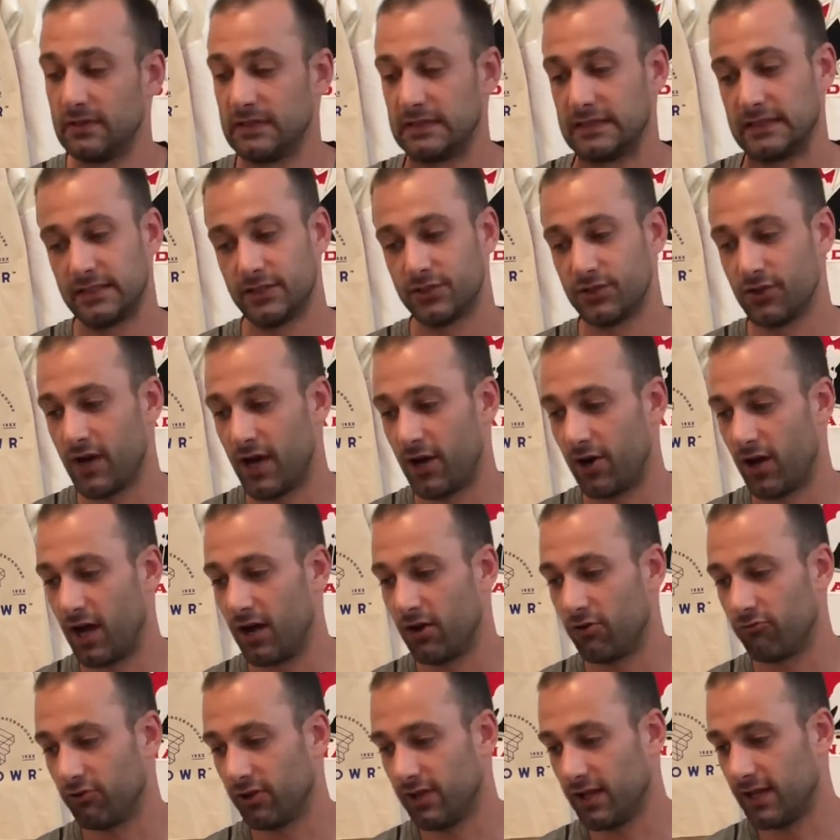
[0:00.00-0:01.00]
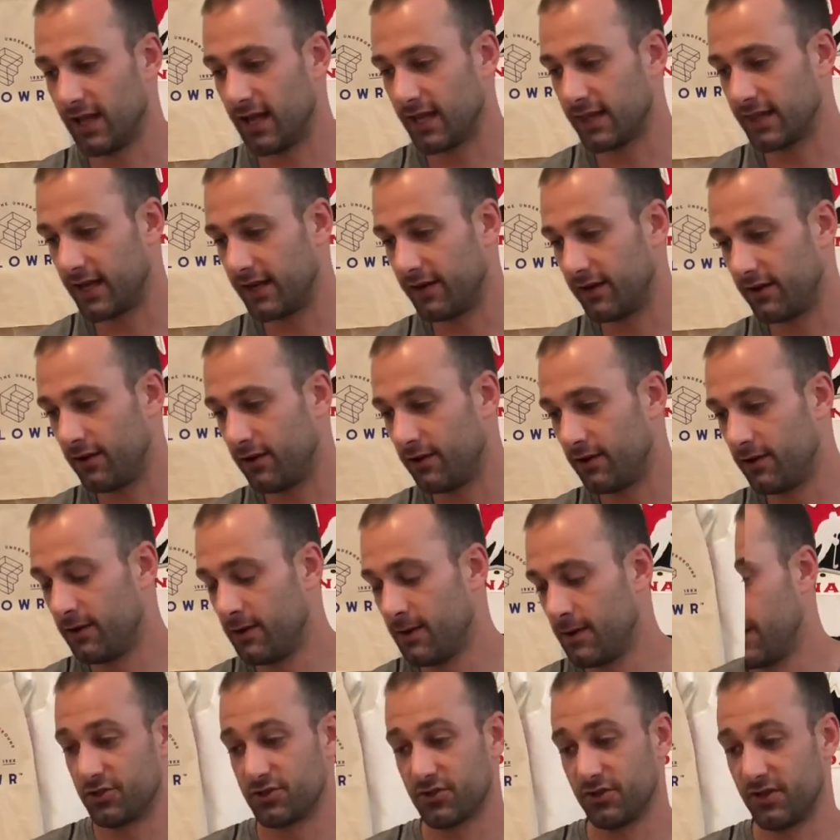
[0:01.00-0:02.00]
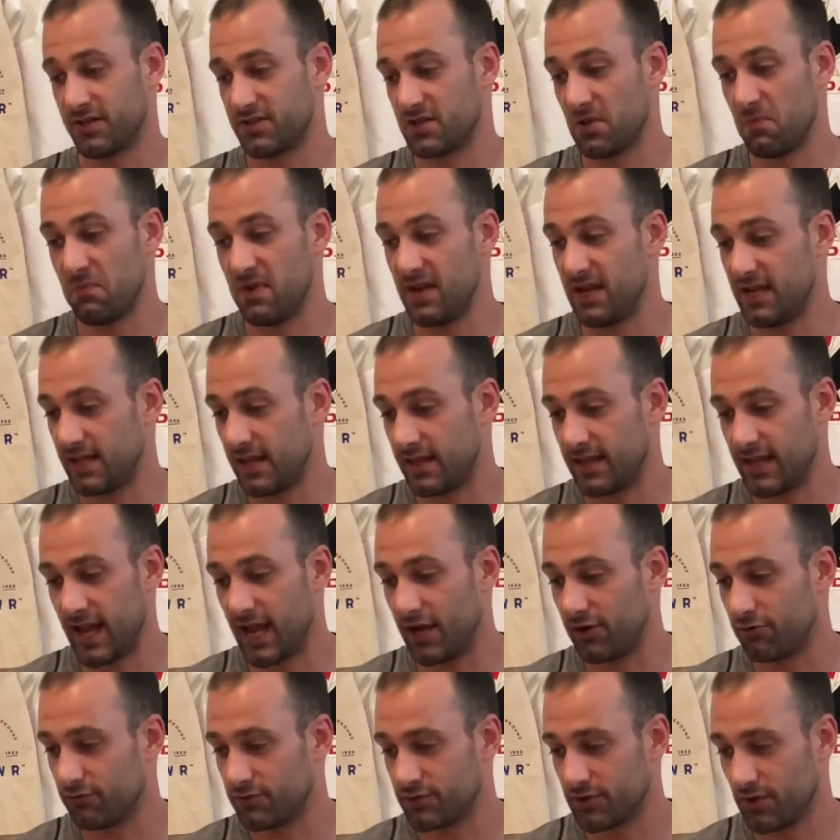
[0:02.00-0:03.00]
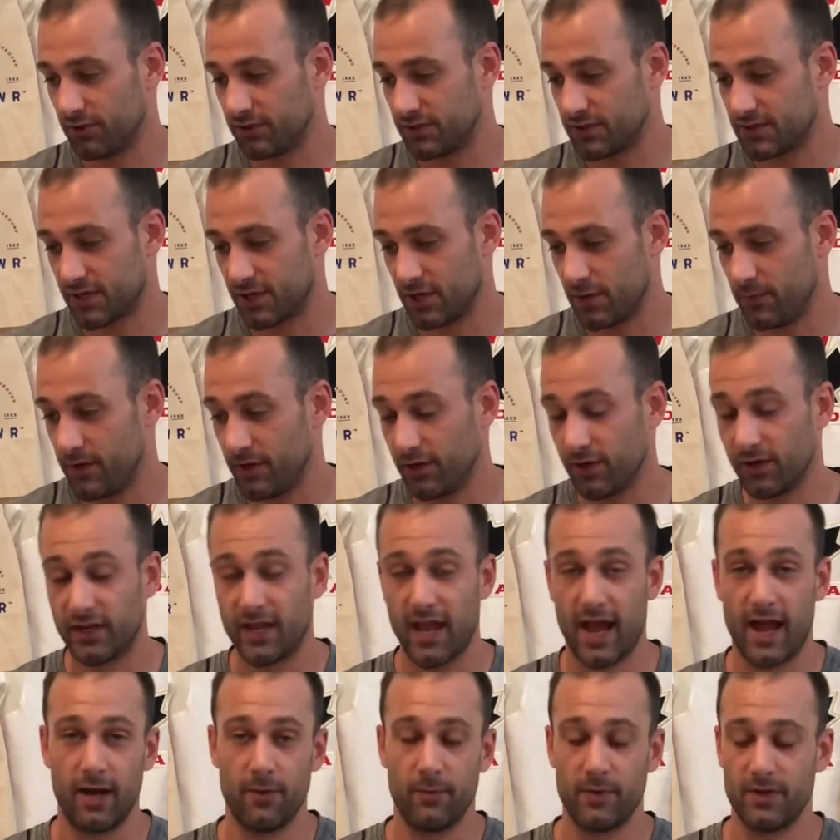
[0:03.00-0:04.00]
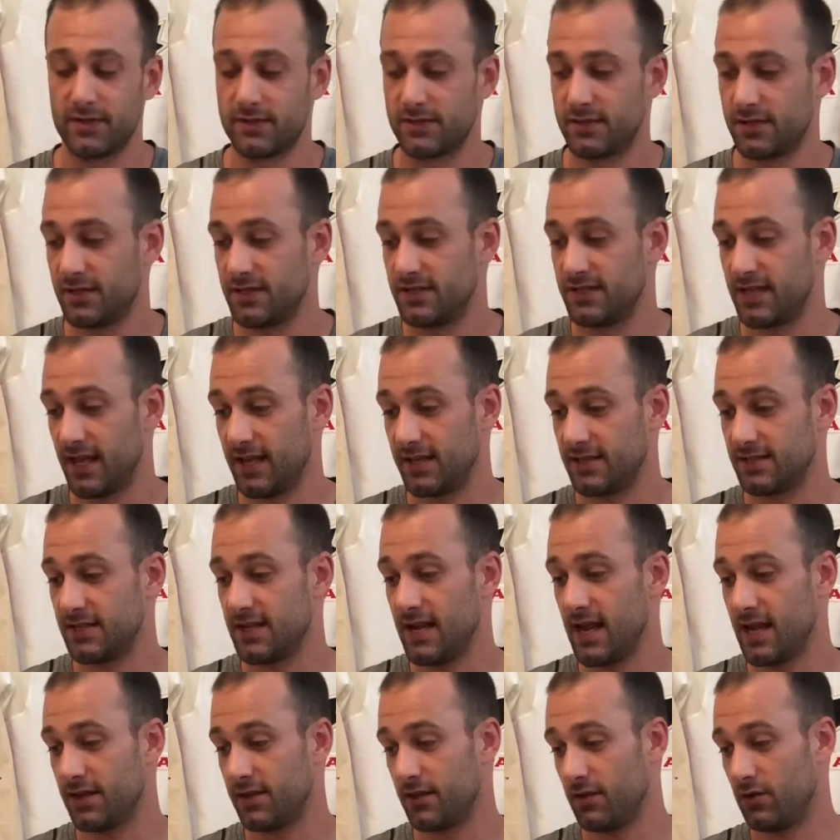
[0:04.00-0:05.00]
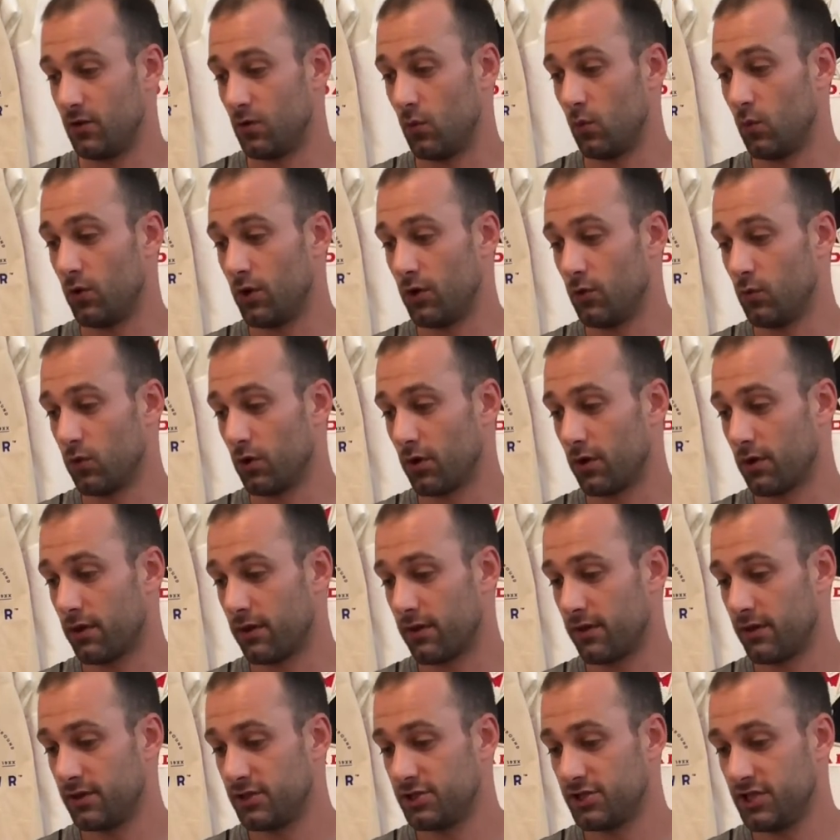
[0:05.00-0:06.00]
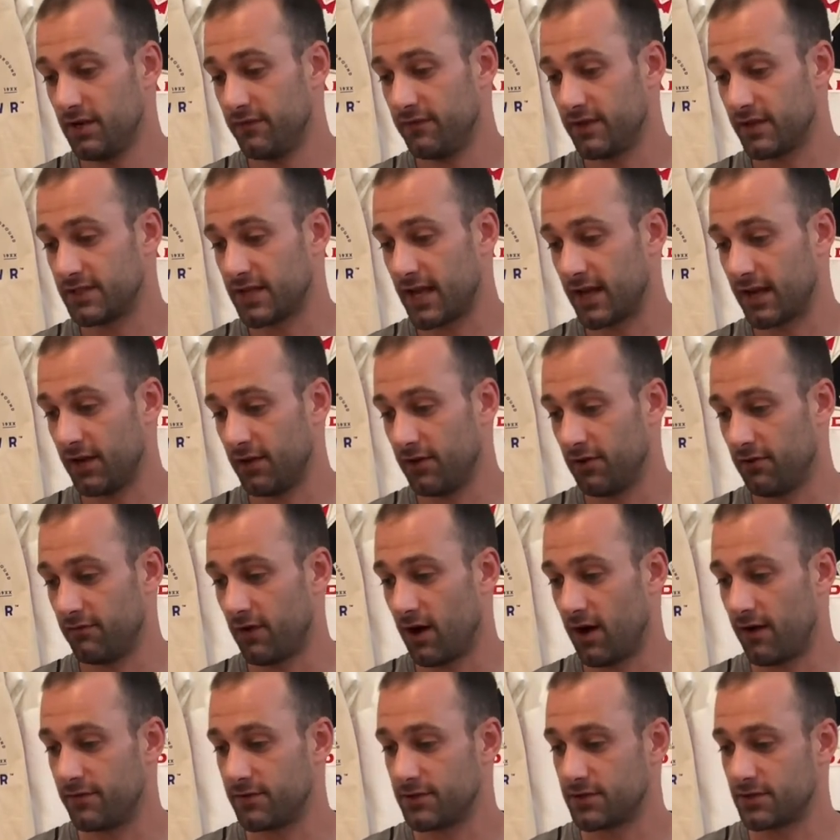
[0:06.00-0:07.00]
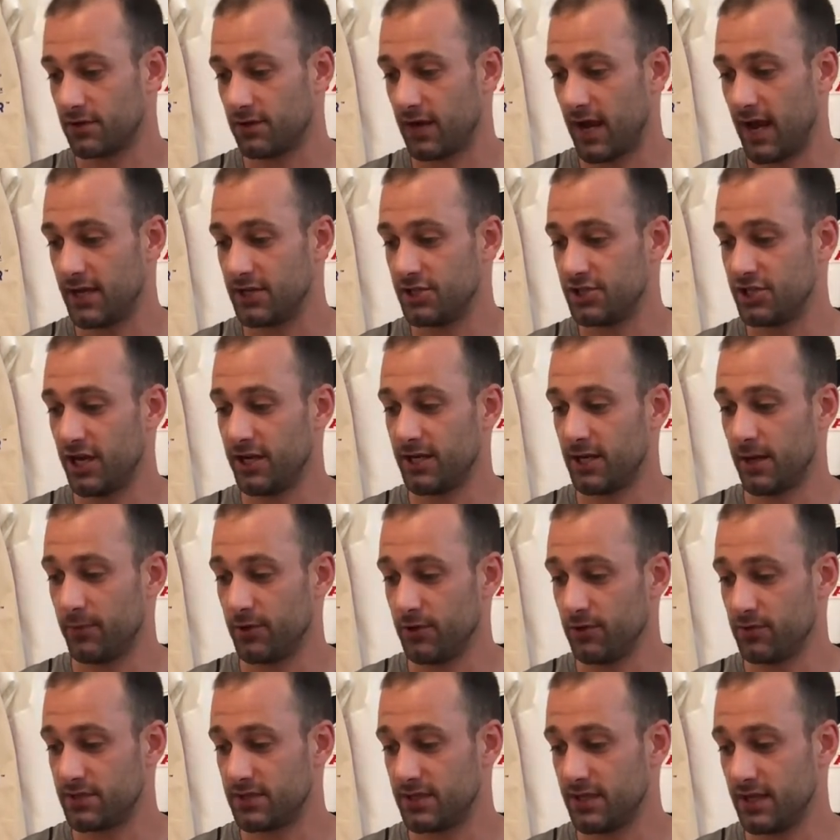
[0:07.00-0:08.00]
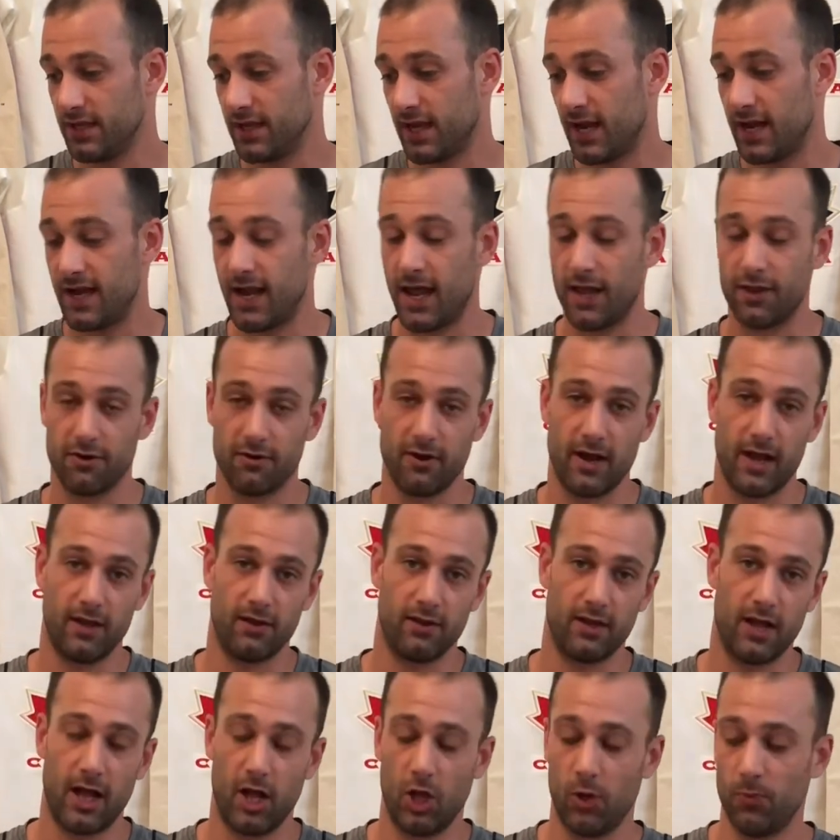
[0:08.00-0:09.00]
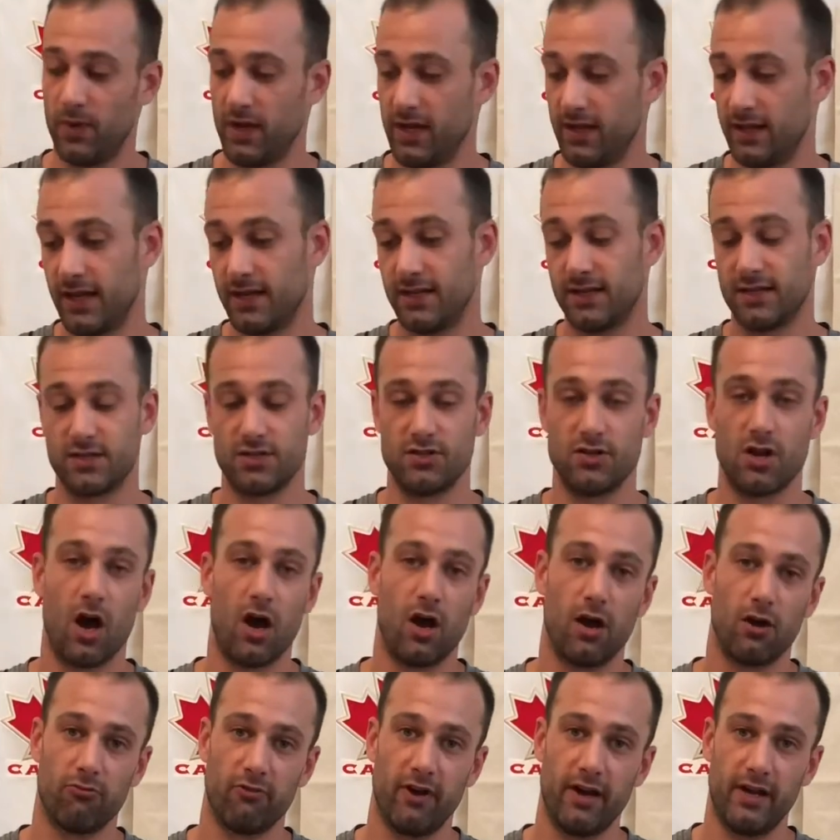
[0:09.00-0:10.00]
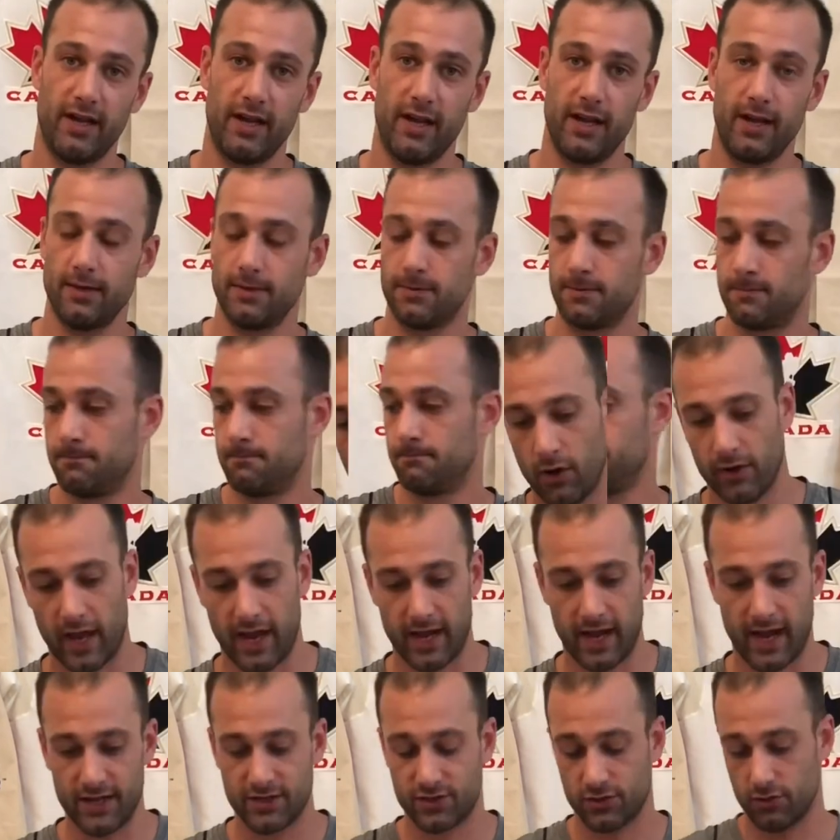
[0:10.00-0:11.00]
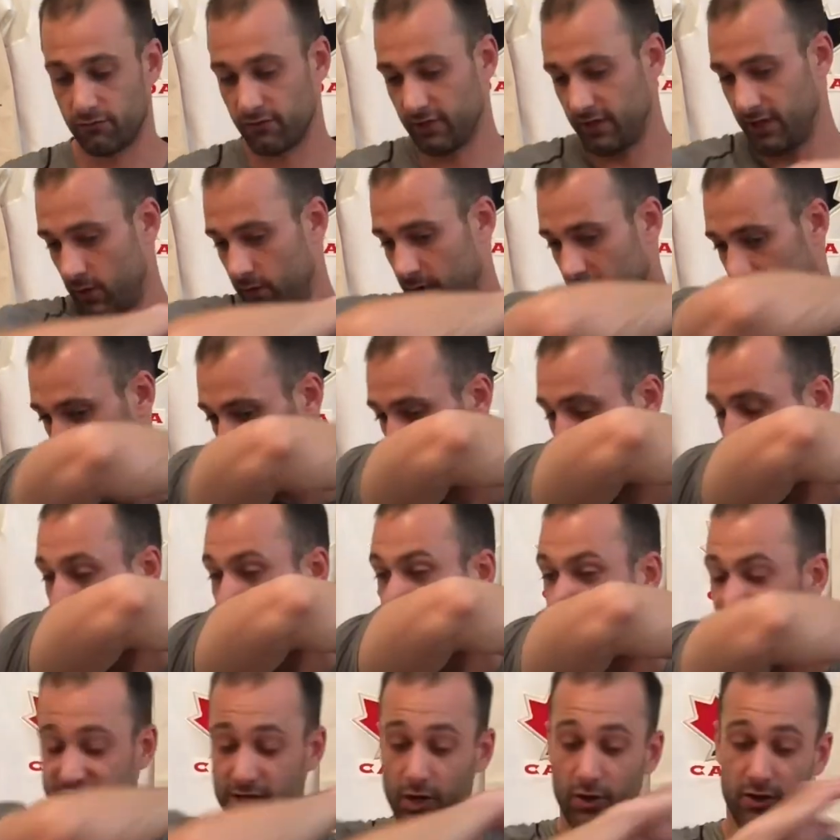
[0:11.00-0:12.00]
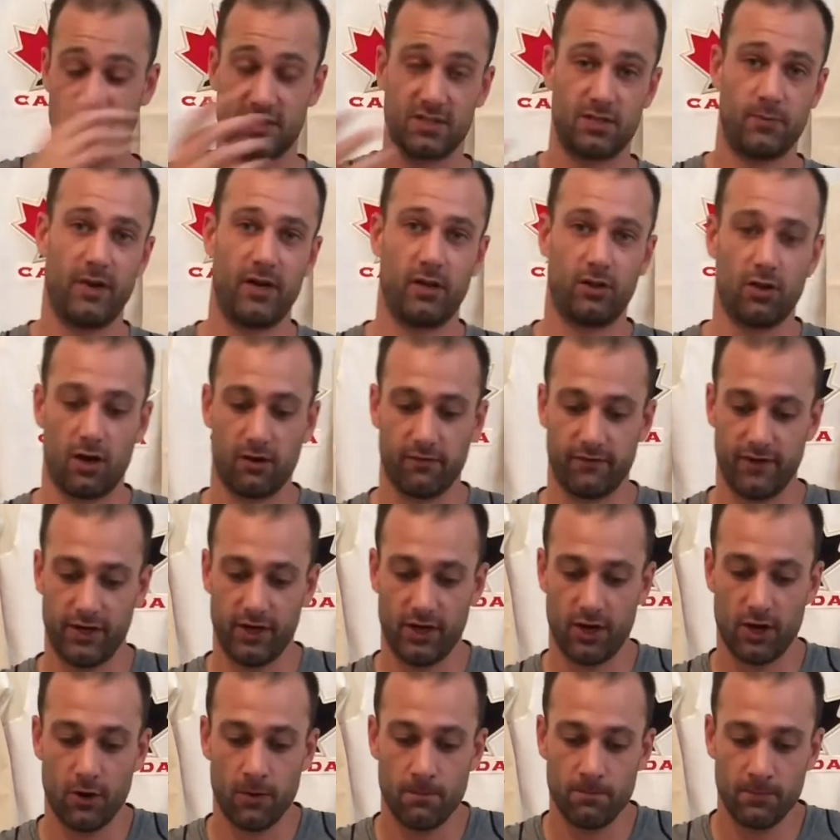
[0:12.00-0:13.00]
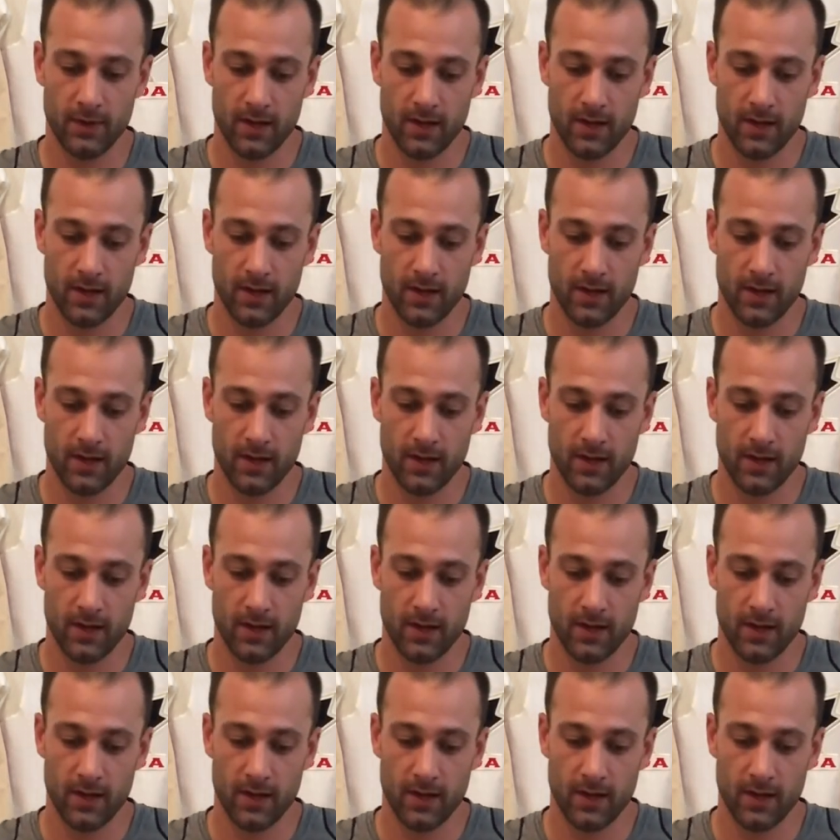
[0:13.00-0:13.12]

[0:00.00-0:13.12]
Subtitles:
So I don't really like that at all. It also doesn't mean that the end result is going to be good cannabis, says Nathan Woodworth, Chief Executive Officer at JWC, another LP that does not irradiate. Okay guys, so really quickly, because I know this has been a long video,